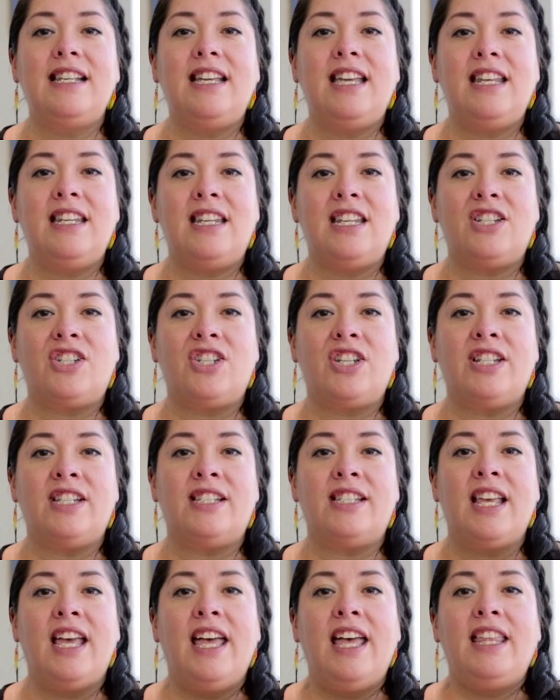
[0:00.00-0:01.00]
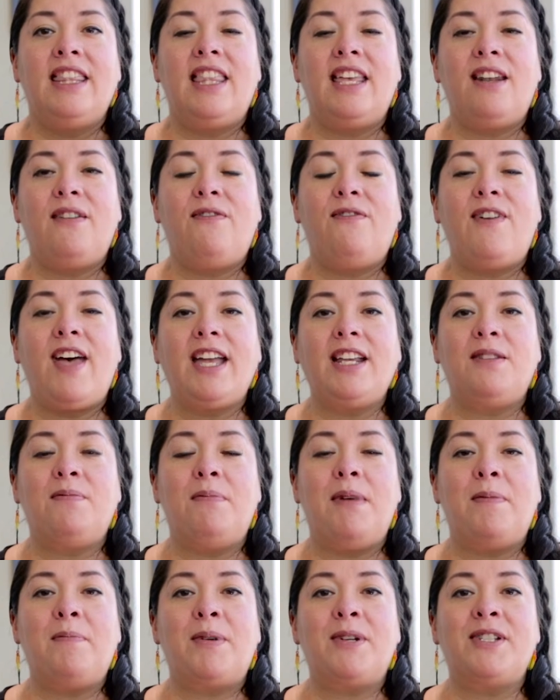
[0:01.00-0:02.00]
and conditions that affect
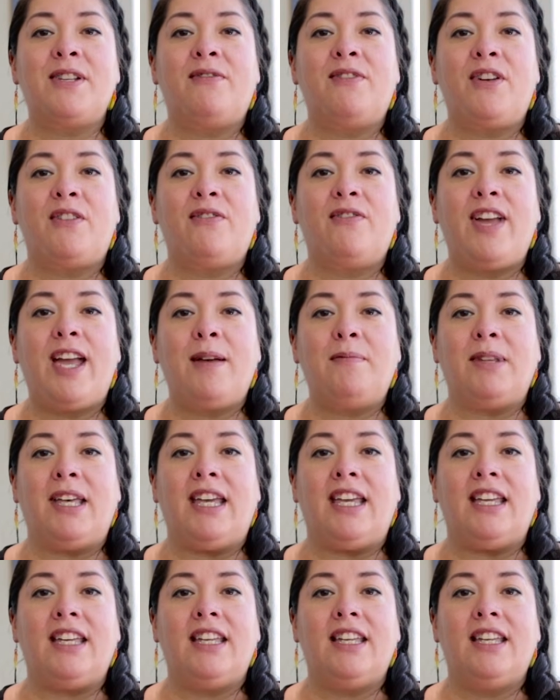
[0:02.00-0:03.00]
members of your family.